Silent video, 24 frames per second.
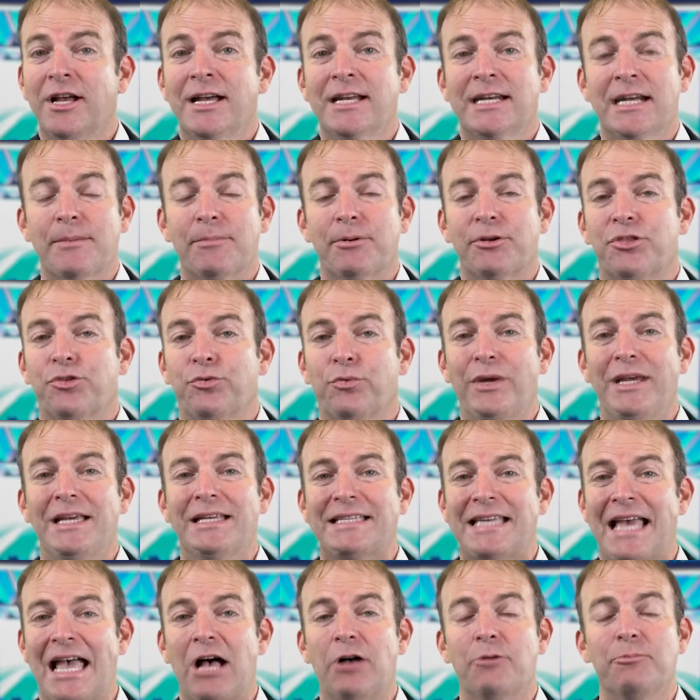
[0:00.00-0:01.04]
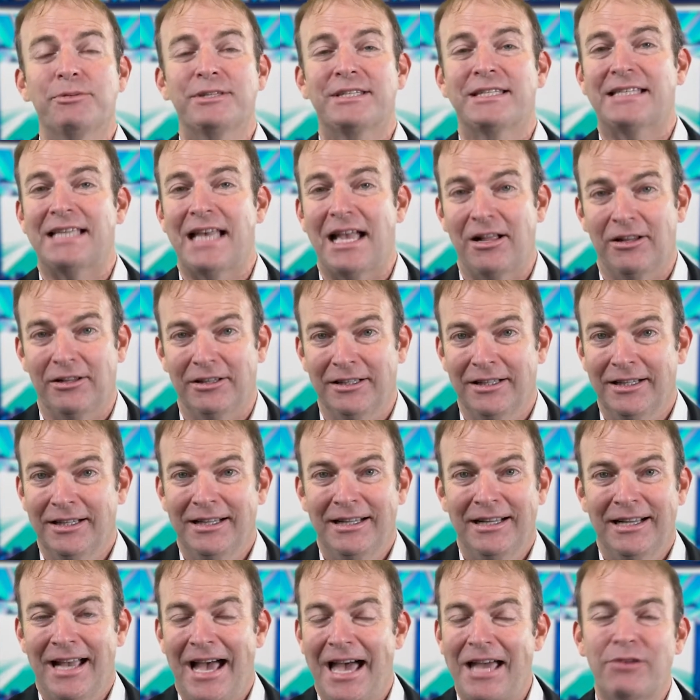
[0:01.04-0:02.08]
Number 3 is help sell.
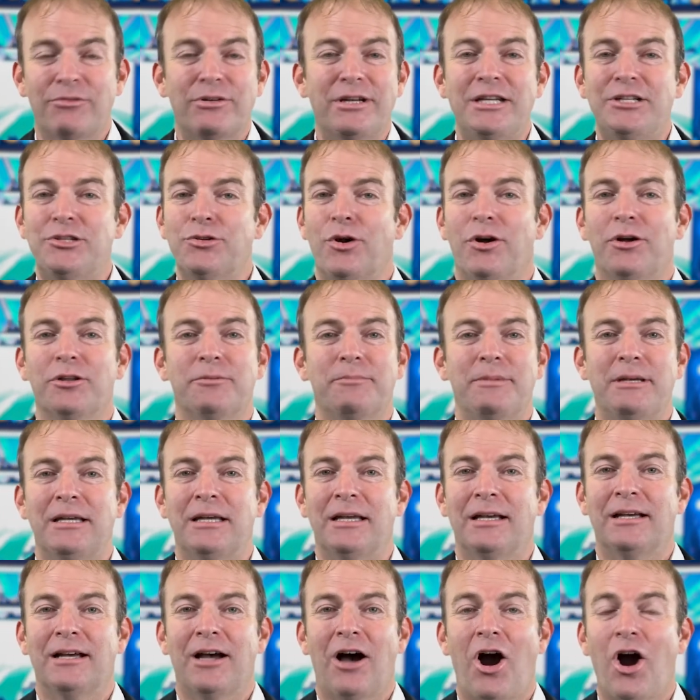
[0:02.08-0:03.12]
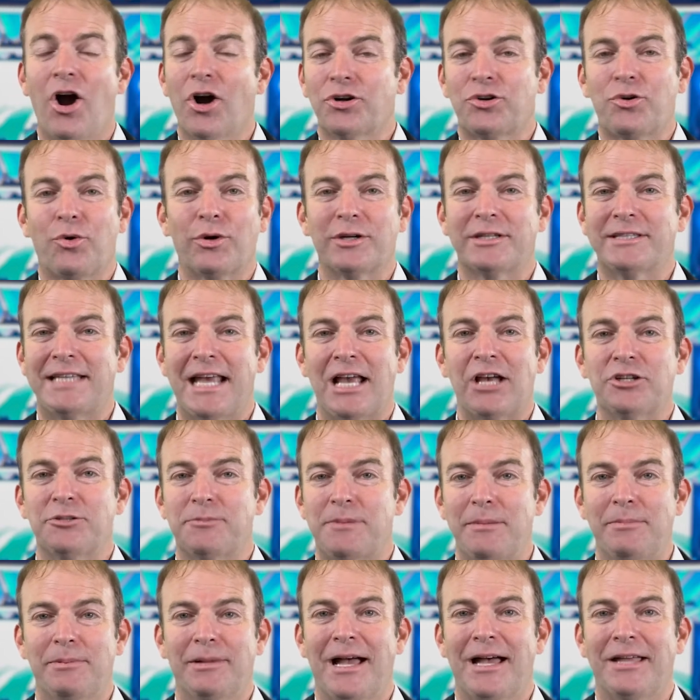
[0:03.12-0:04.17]
I don't need you all to be hardcore
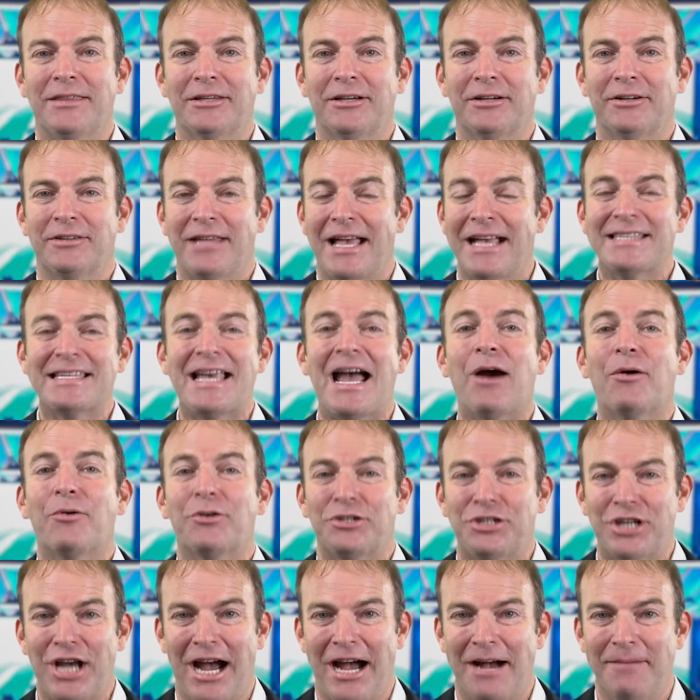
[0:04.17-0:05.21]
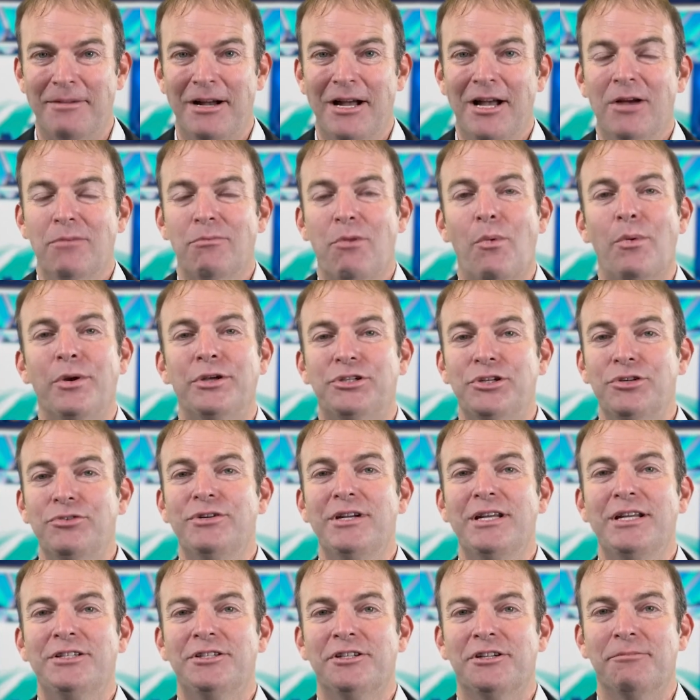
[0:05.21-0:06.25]
salespeople out there. That's our job. What we do
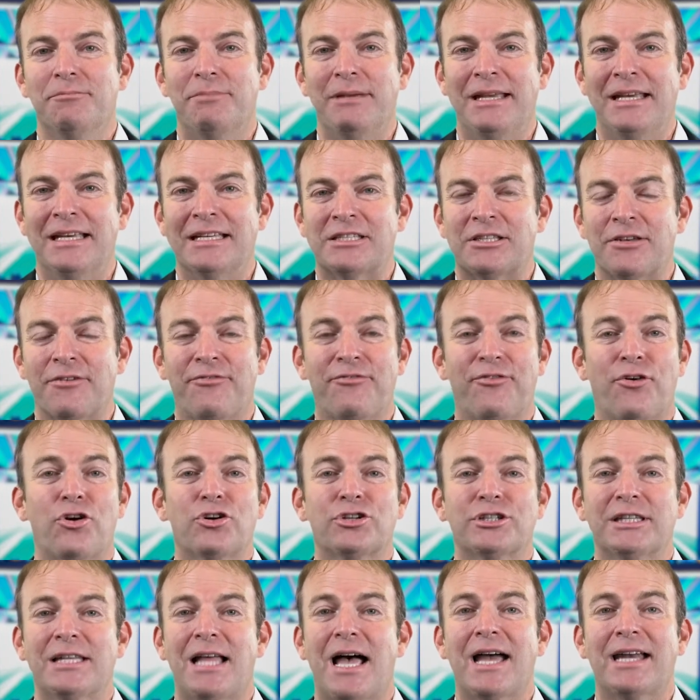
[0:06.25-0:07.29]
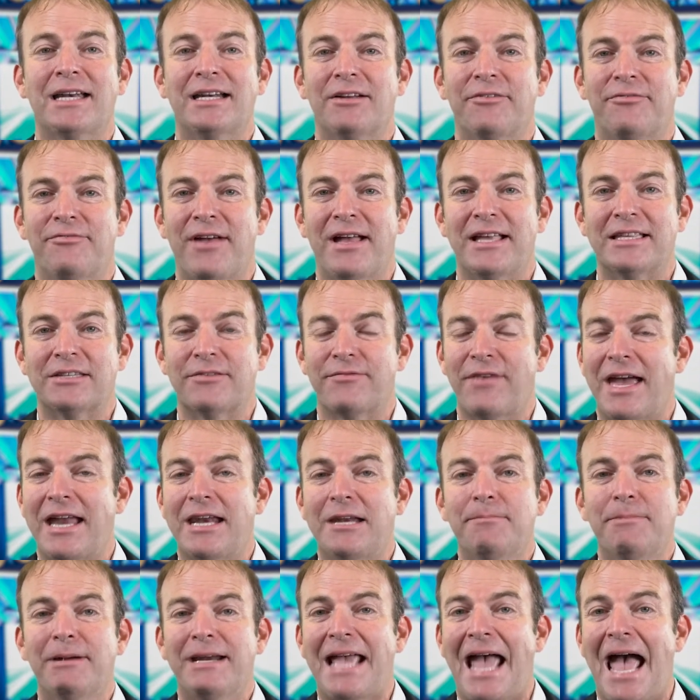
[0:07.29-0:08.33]
need you to be is the first line of defense. If
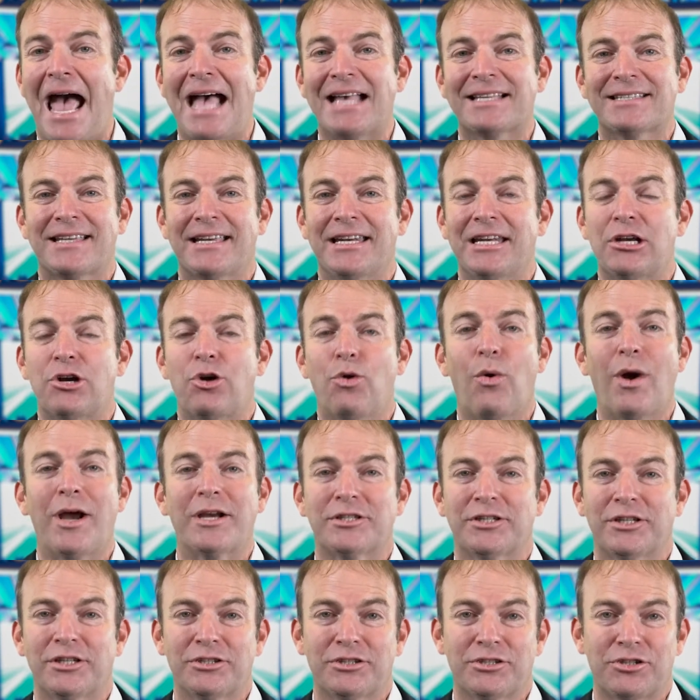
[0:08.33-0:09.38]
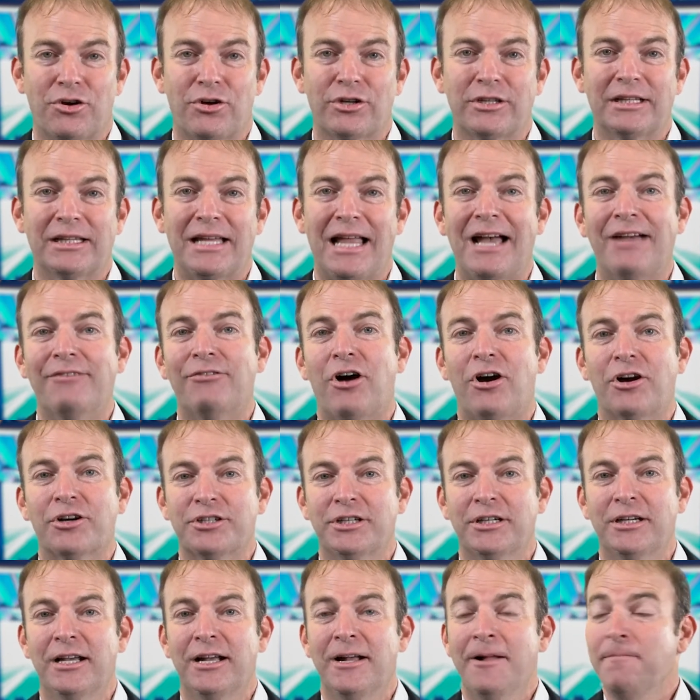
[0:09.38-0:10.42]
anybody asks any questions during the live
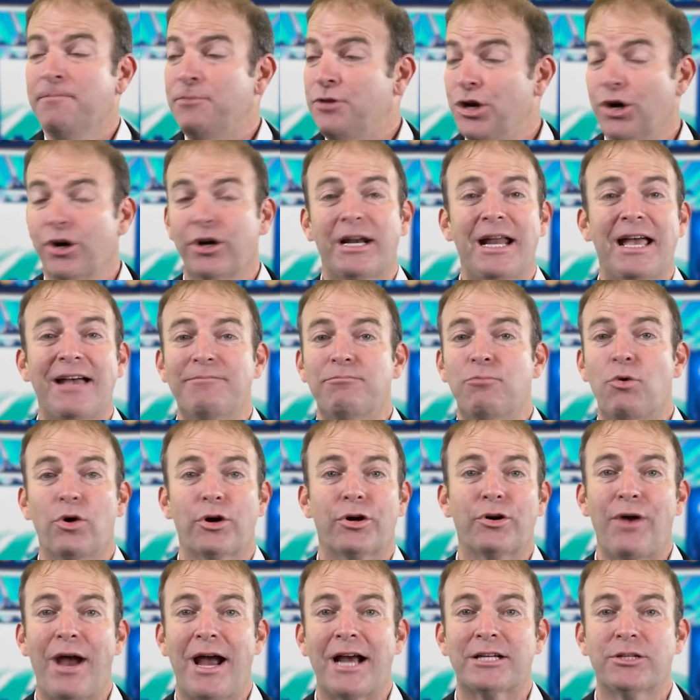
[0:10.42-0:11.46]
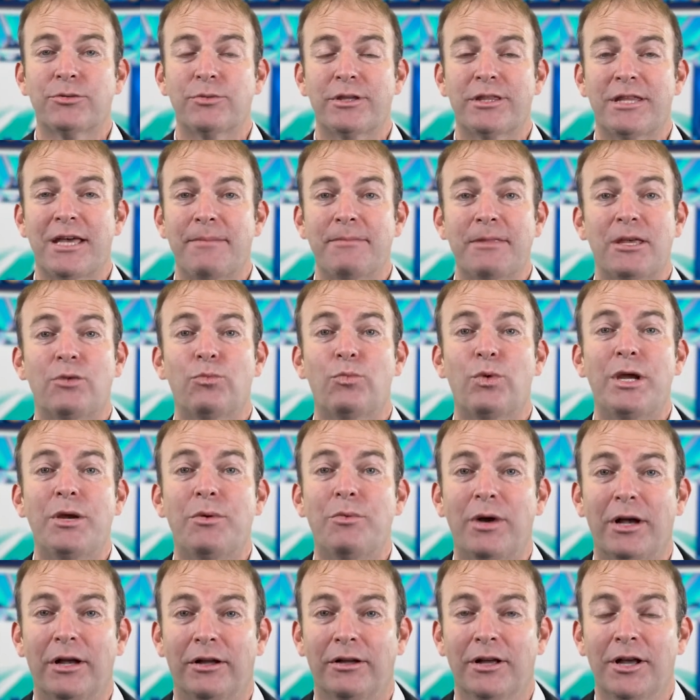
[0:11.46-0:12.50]
auction, you're going to have more interaction with them than we
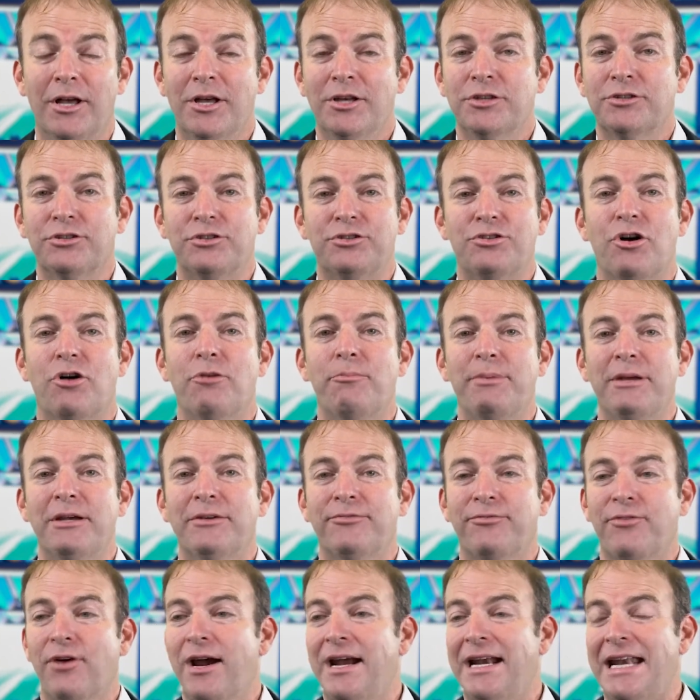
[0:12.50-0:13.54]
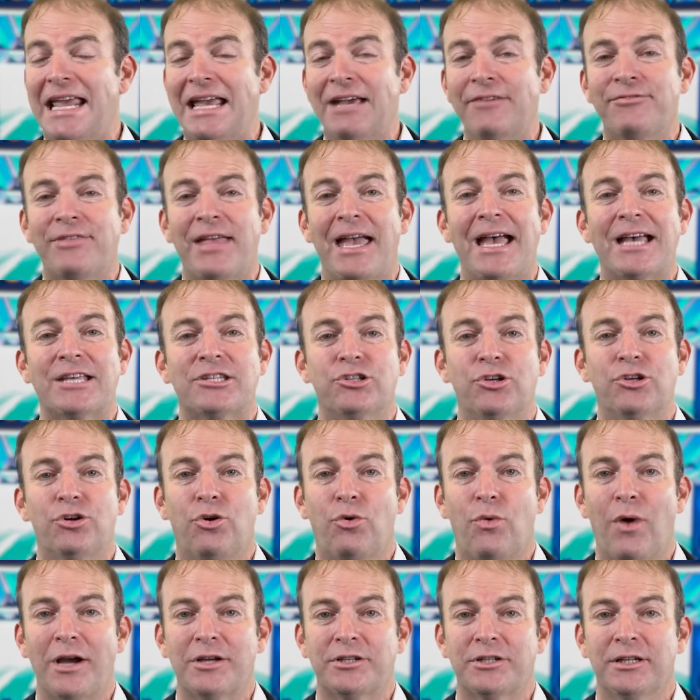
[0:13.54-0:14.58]
will. So don't be afraid if they ask you a
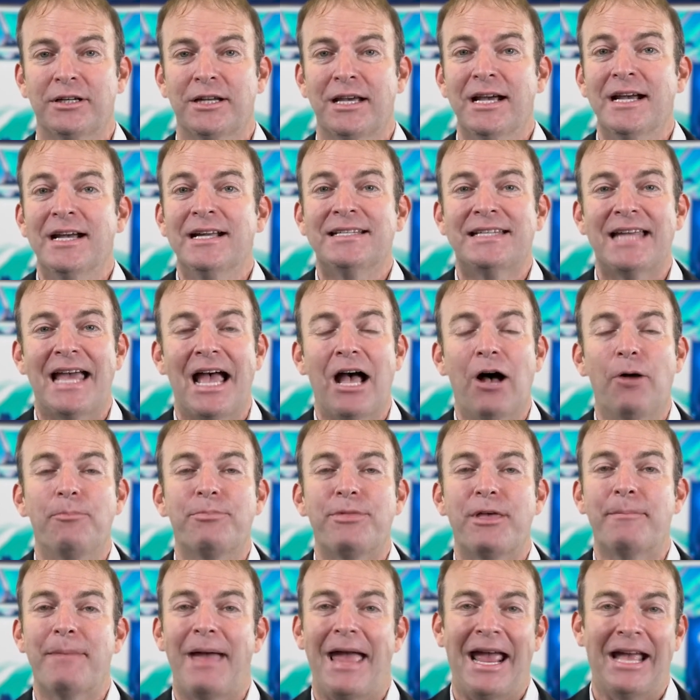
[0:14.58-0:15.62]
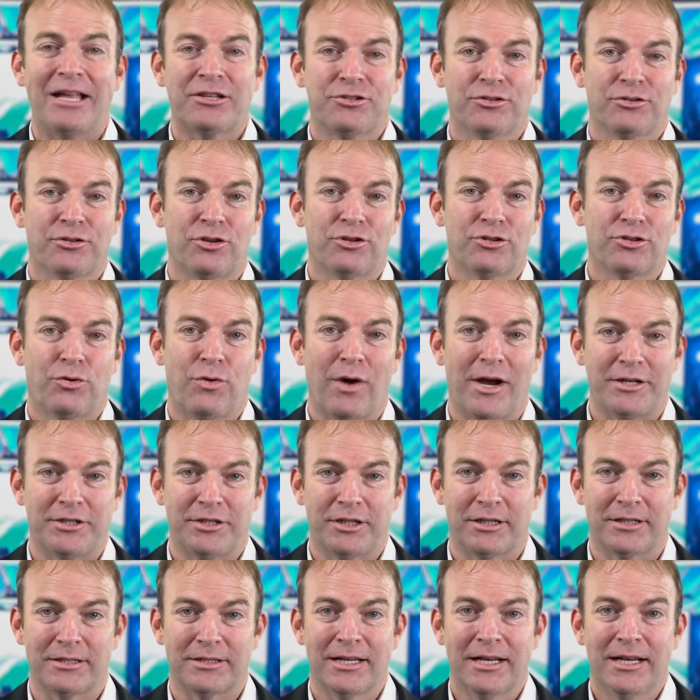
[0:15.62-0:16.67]
question to help them answer those
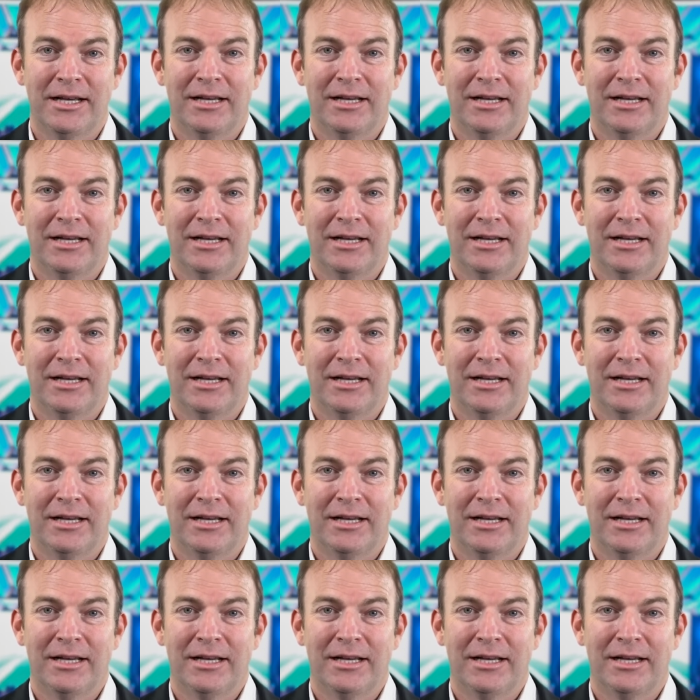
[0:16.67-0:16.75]
questions.